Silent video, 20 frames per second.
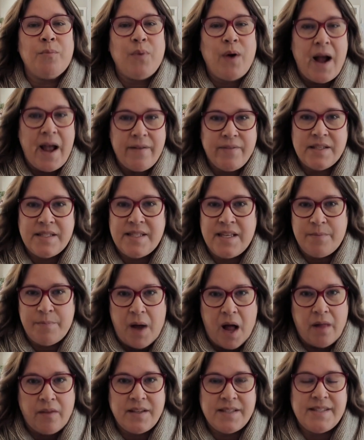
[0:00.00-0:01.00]
privacy
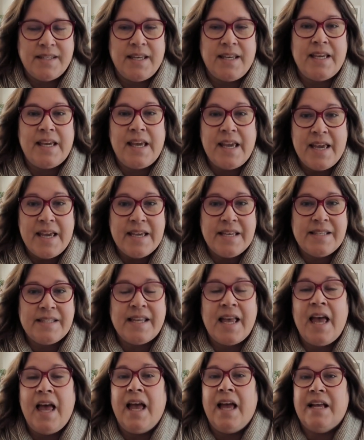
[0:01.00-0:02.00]
policy is
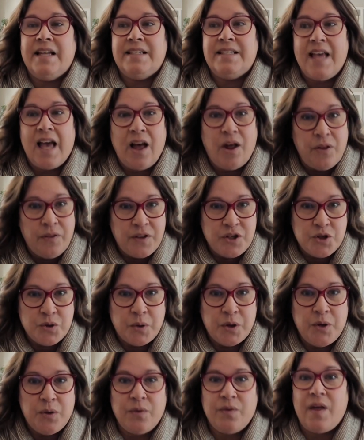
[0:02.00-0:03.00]
tell the
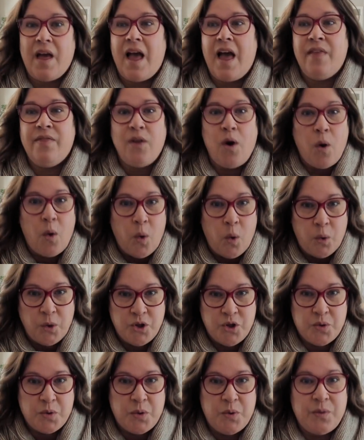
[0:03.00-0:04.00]
truth and the whole
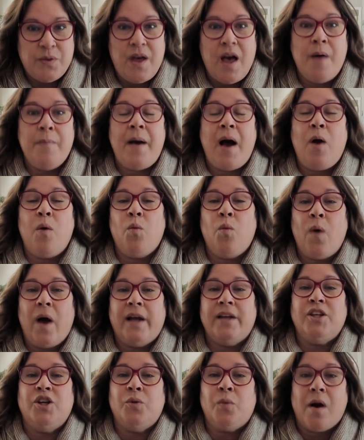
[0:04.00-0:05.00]
truth about
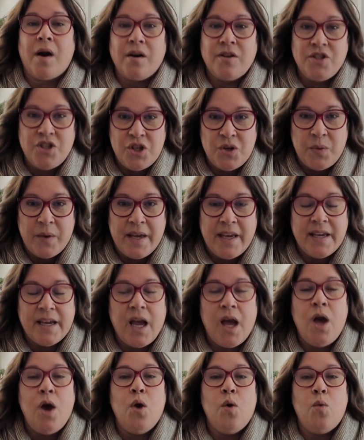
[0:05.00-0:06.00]
what you are doing
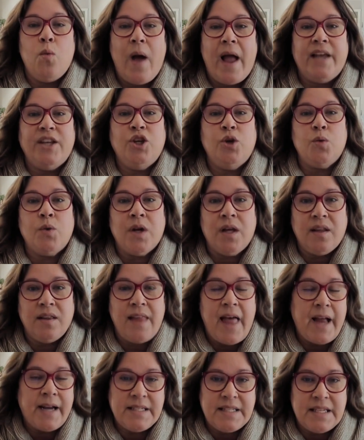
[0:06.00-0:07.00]
when you
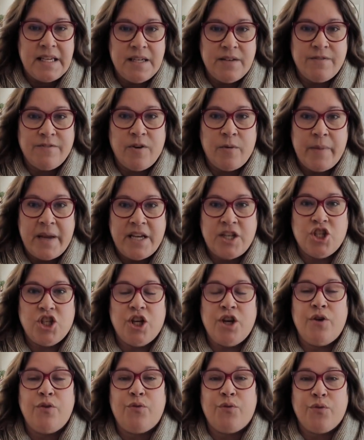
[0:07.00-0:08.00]
collect
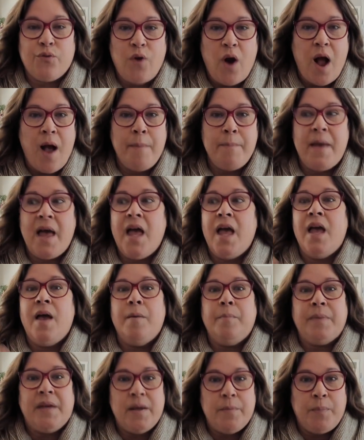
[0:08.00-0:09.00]
information from
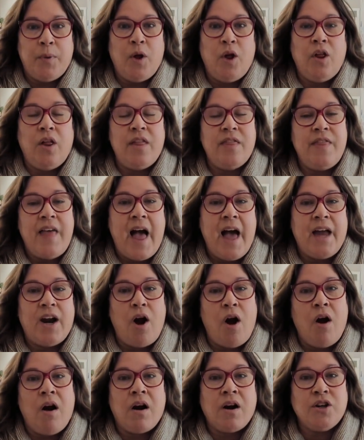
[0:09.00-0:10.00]
people that
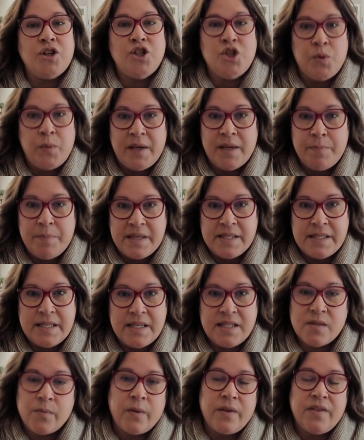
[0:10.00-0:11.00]
are doing
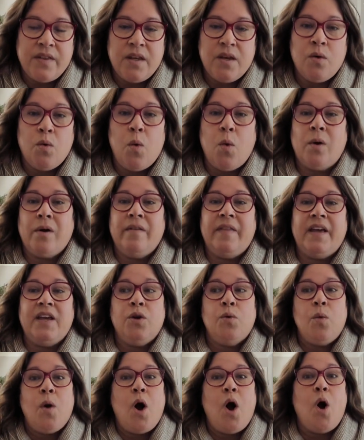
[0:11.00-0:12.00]
business with you or that
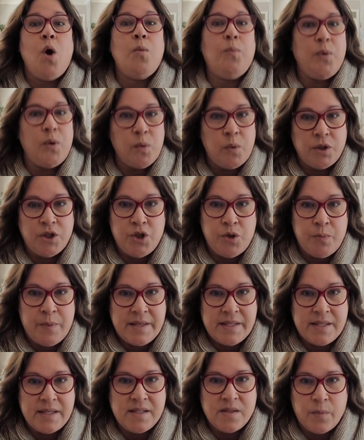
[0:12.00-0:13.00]
you hope will do
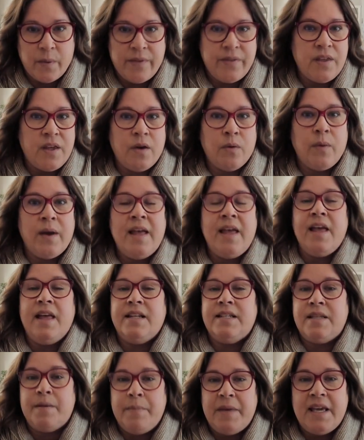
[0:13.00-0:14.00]
business with you.
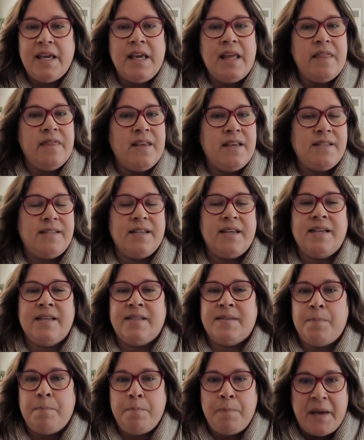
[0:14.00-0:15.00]
To me, this
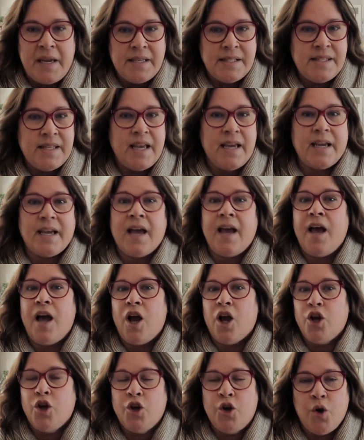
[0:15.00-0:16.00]
is basic
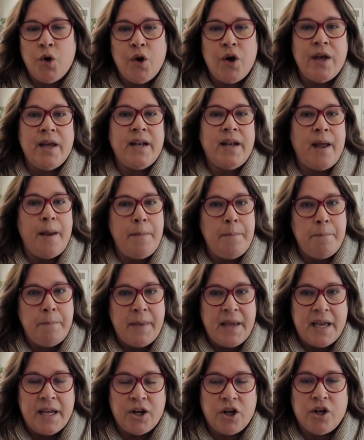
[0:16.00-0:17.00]
good
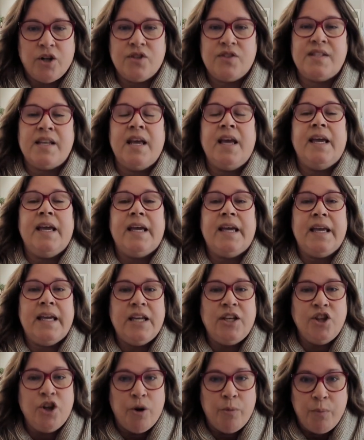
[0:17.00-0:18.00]
manners
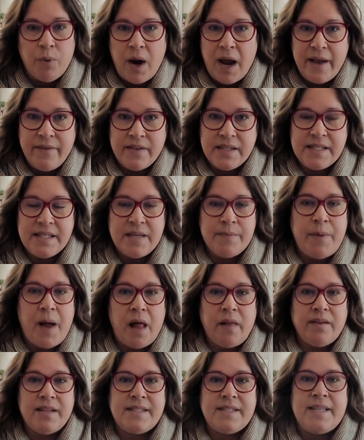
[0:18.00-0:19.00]
in your privacy
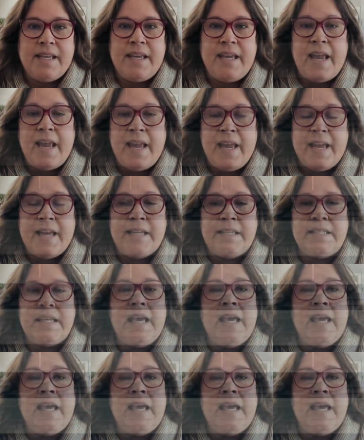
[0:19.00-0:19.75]
policy. And